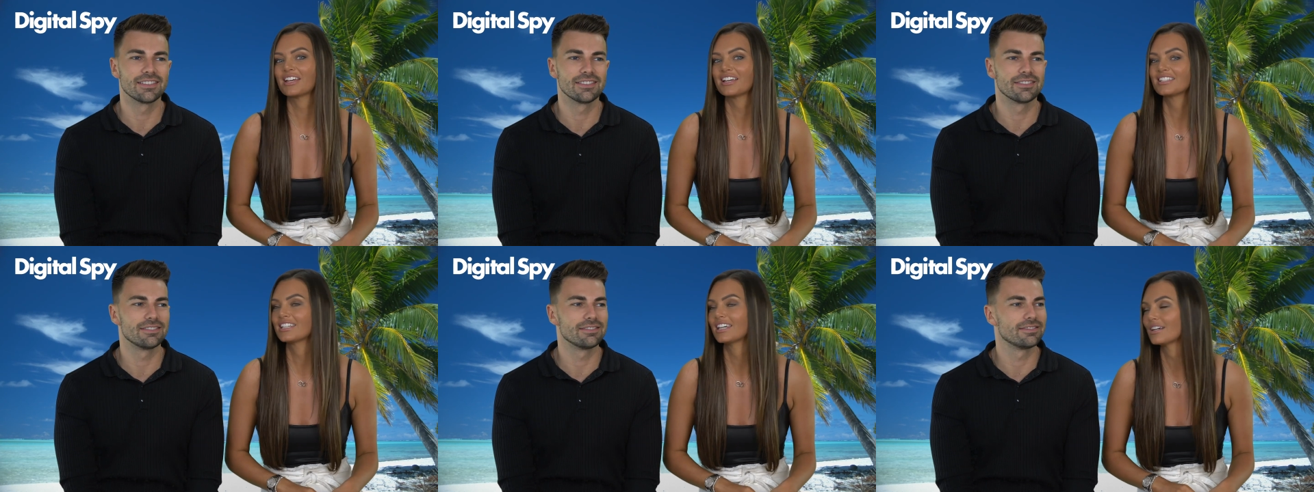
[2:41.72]

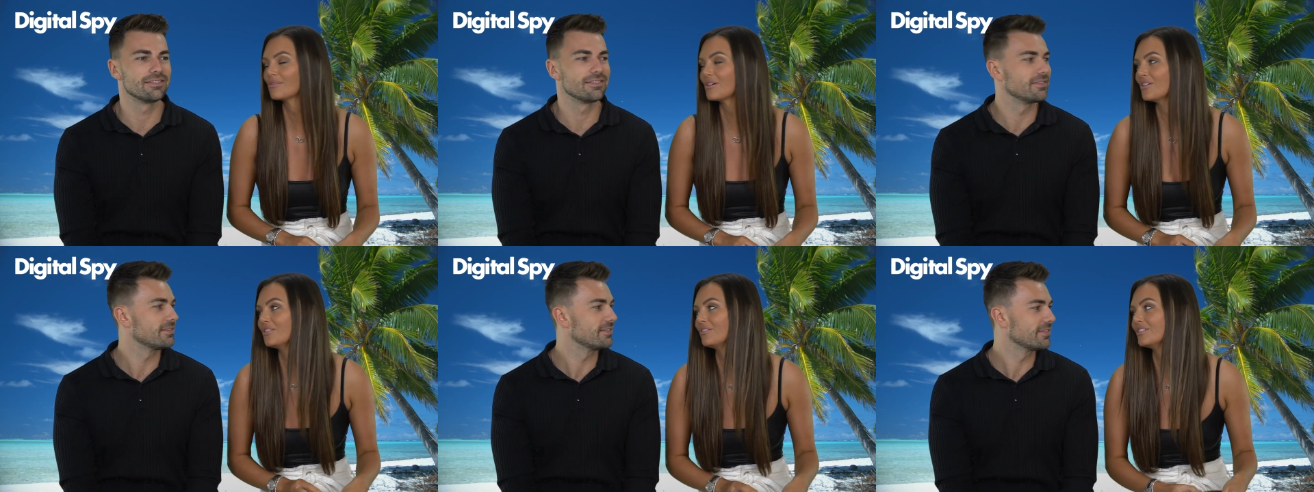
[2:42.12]
Speaker 1: pathetic.
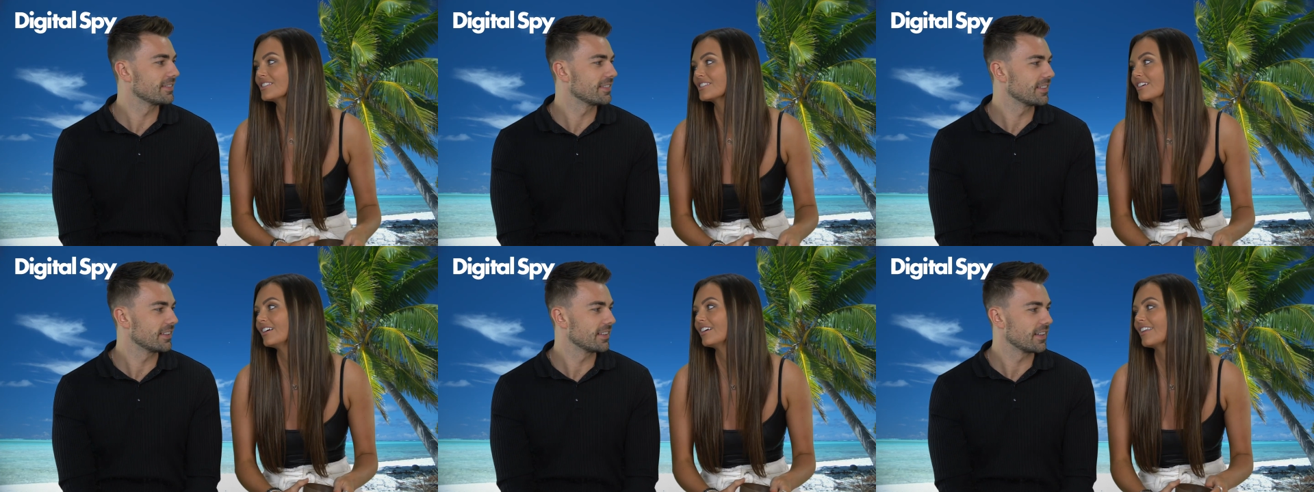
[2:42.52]
What other
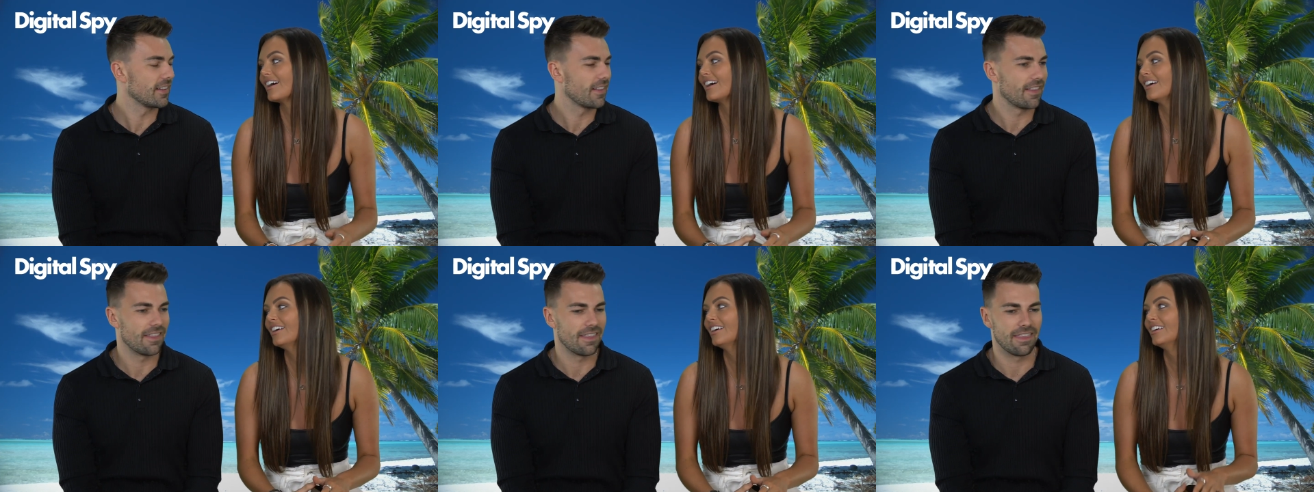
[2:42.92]
ones are
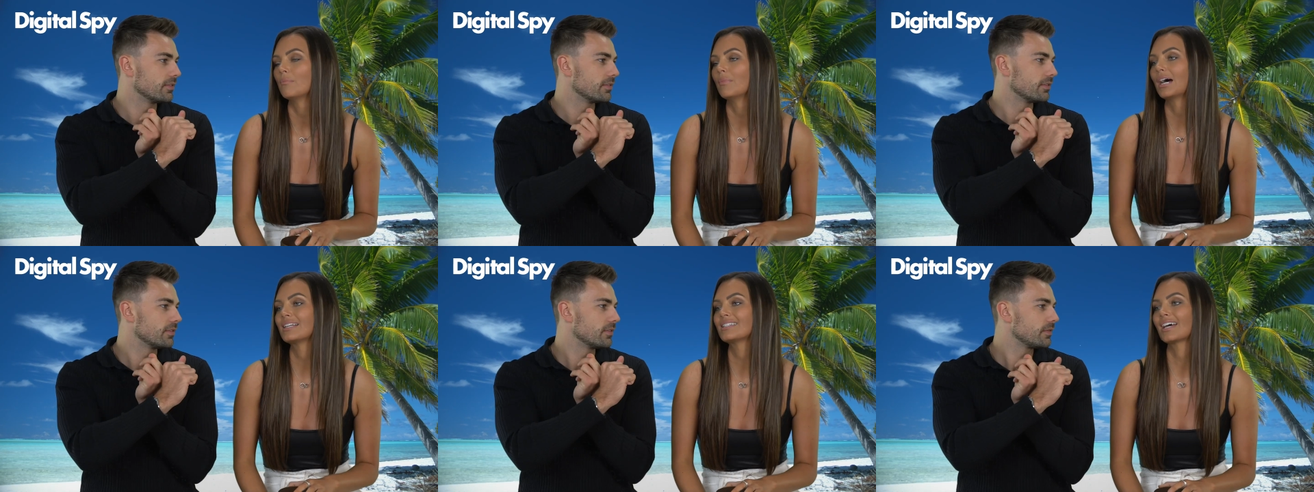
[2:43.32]
there?
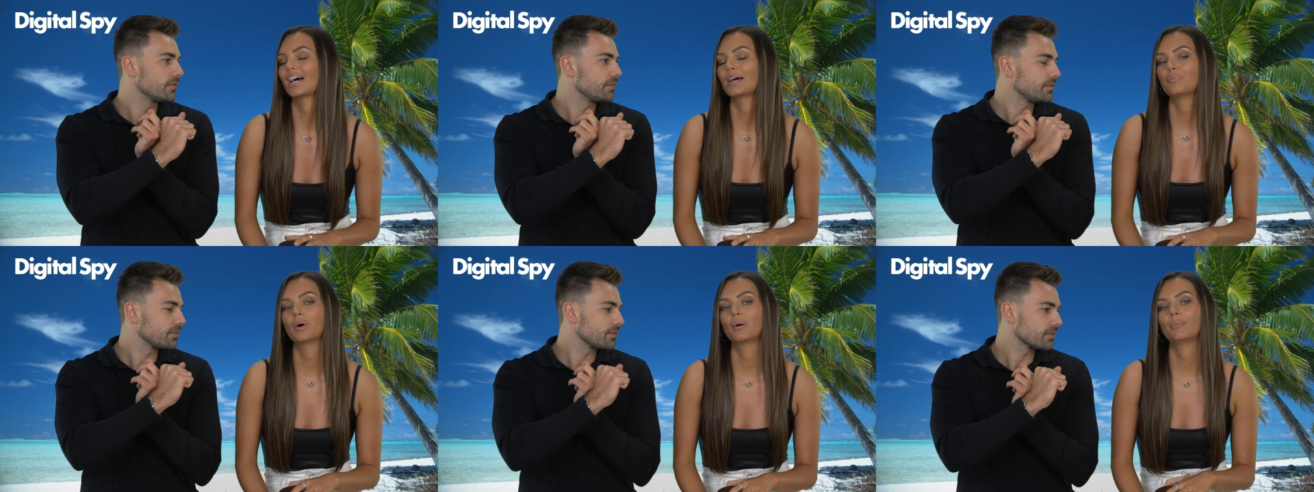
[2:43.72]
My
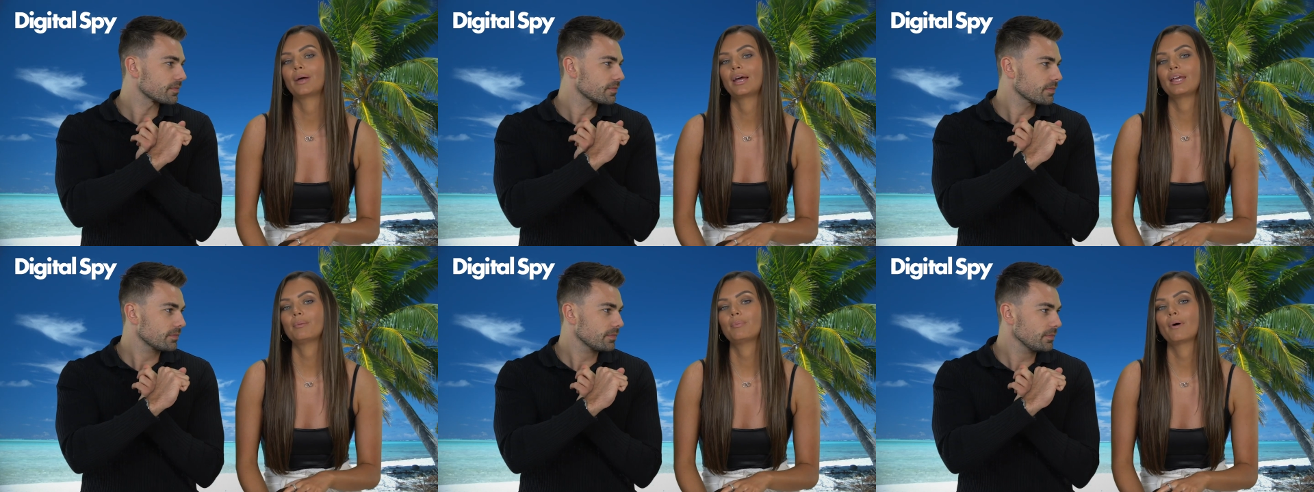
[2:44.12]
type on
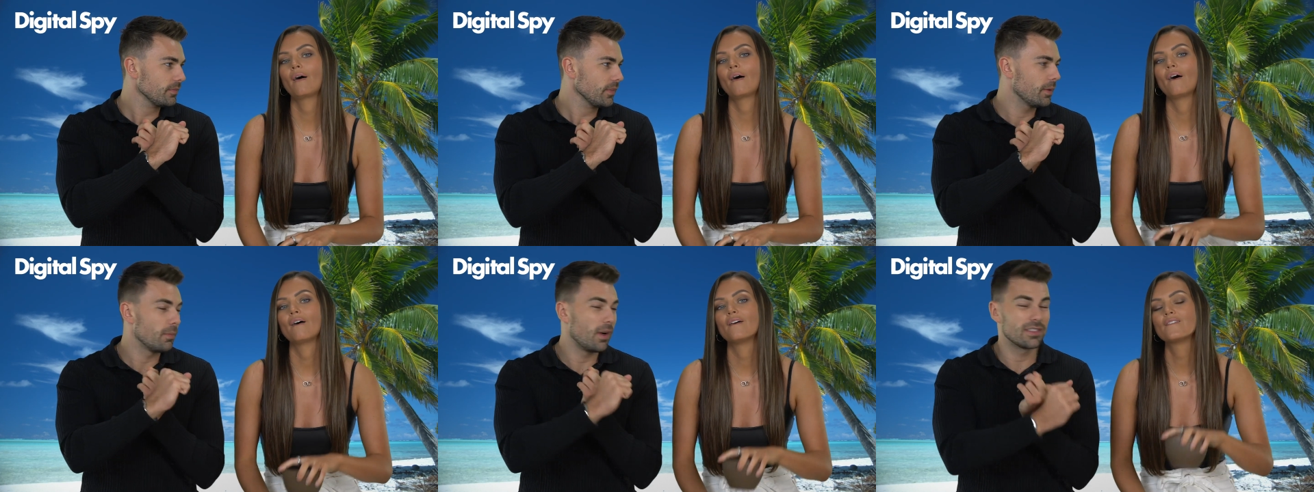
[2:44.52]
paper.
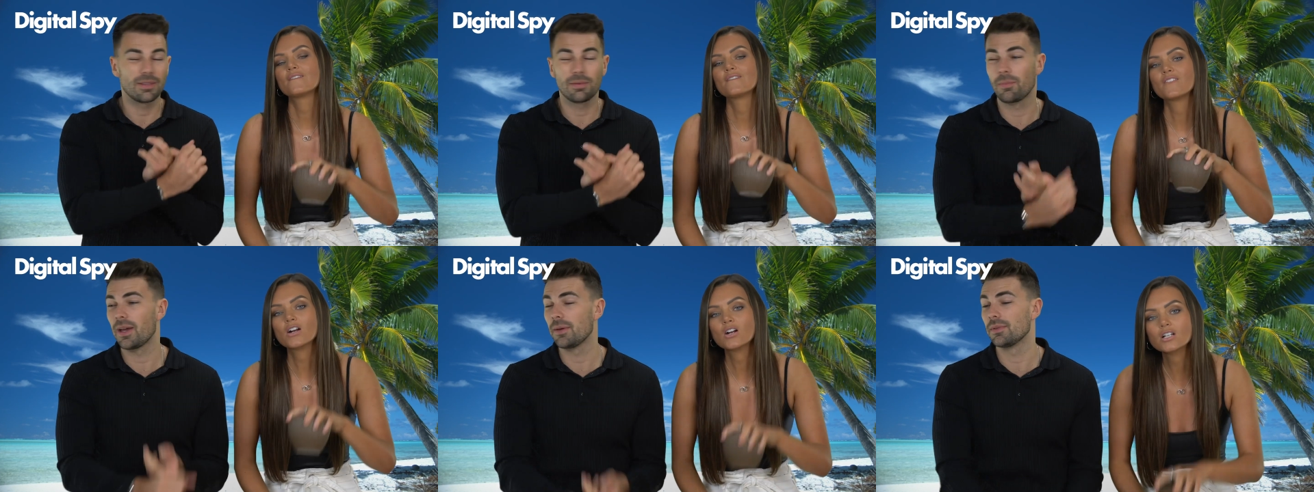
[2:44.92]
Speaker 2: My
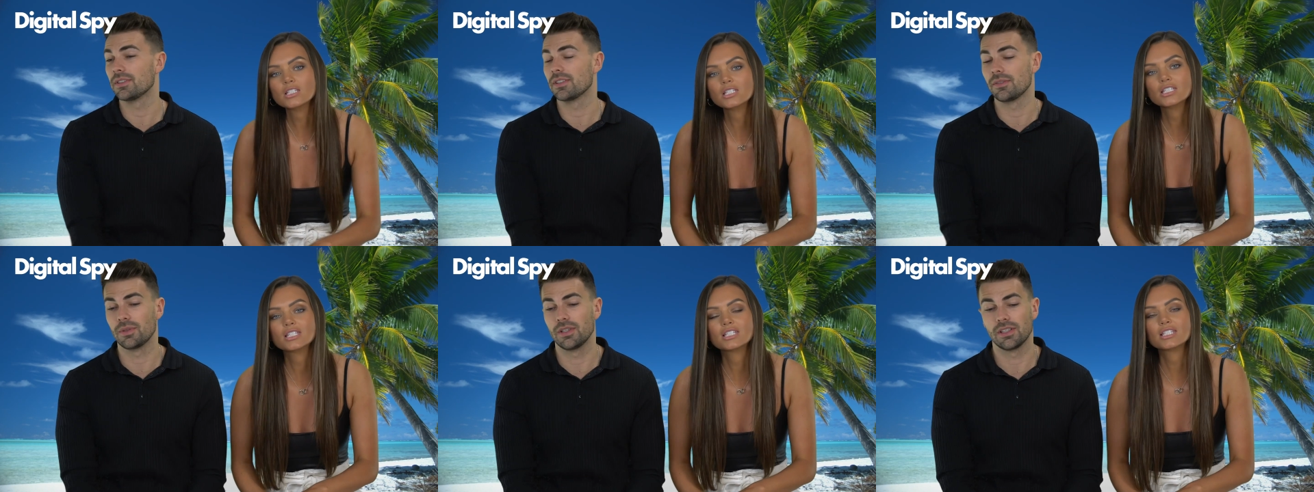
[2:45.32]
type on paper is
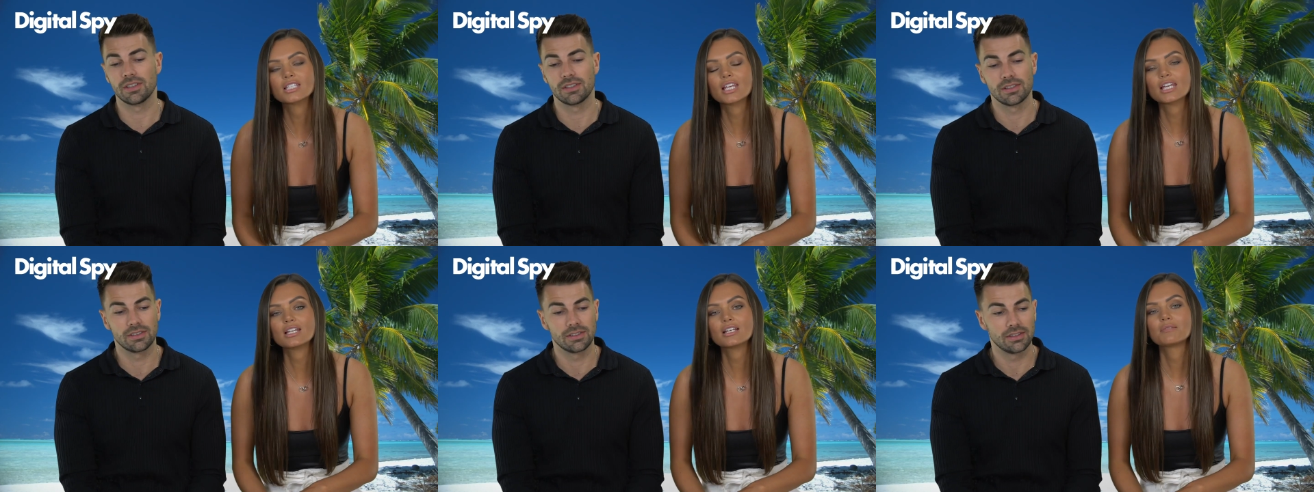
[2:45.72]
a good one. Sake.